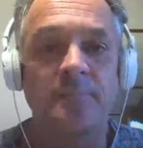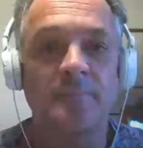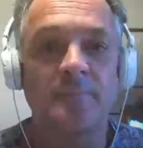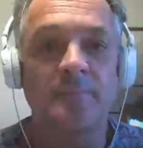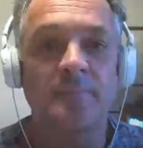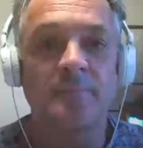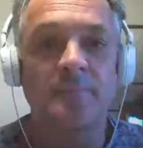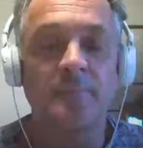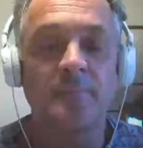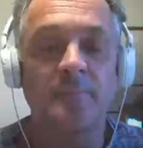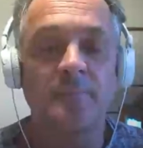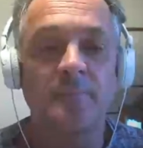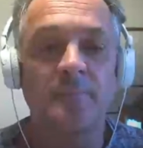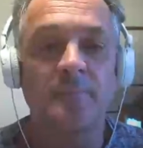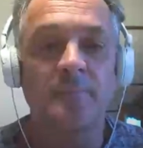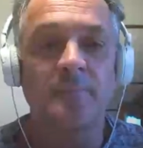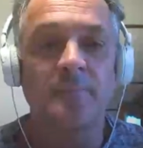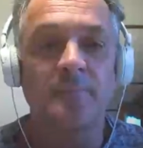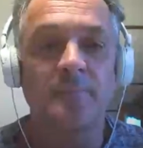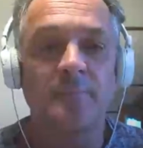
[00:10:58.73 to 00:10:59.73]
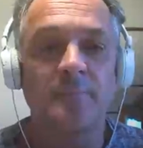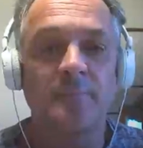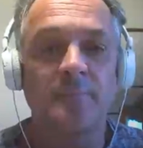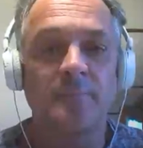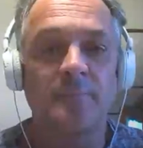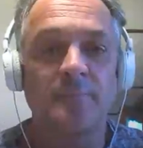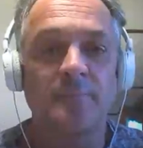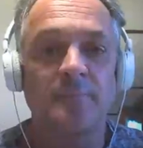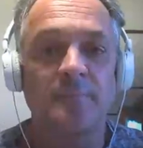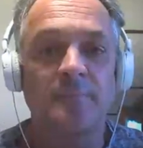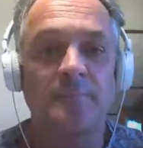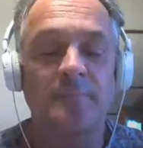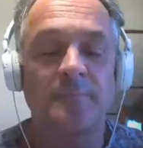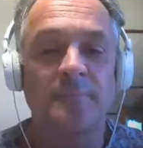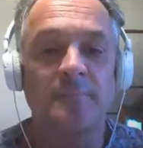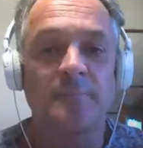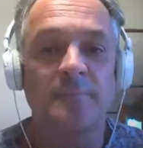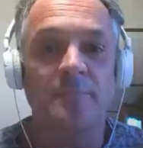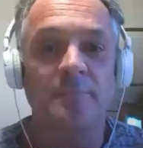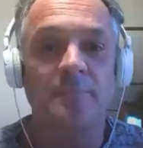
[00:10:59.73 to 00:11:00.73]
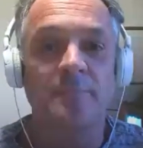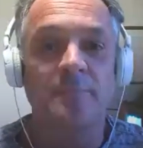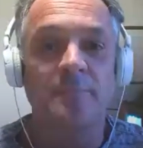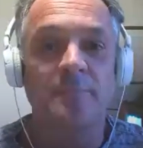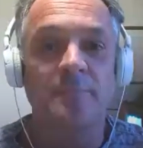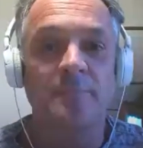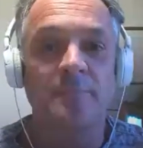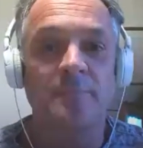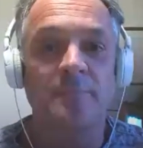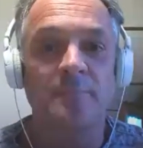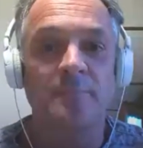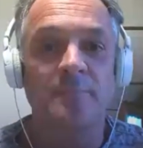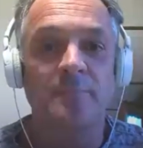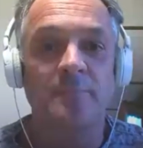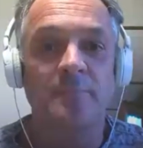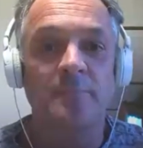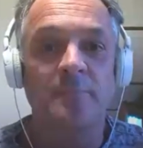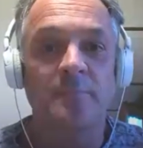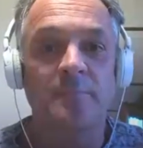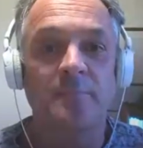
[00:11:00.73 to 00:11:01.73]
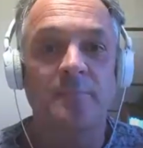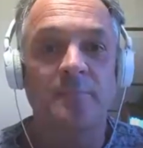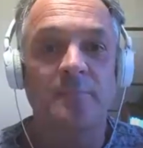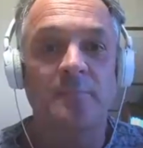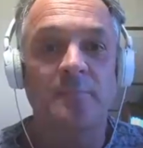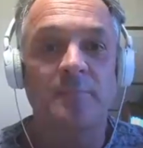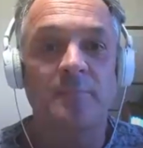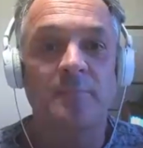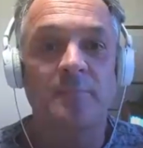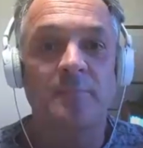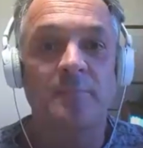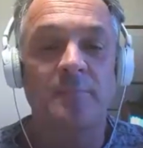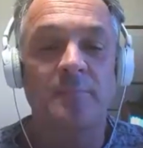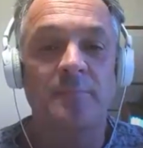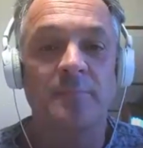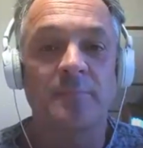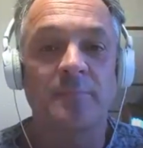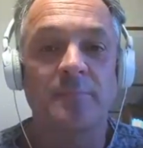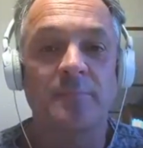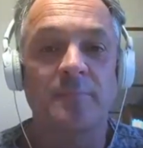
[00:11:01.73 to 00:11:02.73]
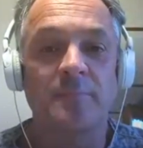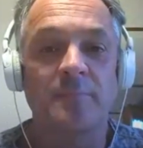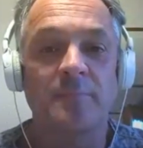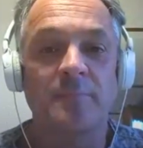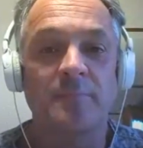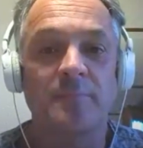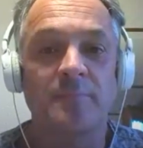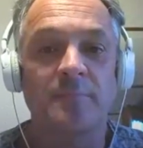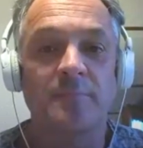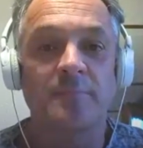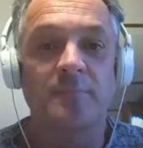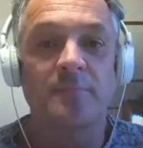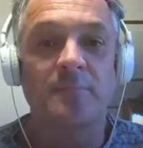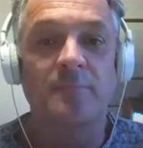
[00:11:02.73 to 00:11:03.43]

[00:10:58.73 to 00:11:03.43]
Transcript: This person isn't speaking.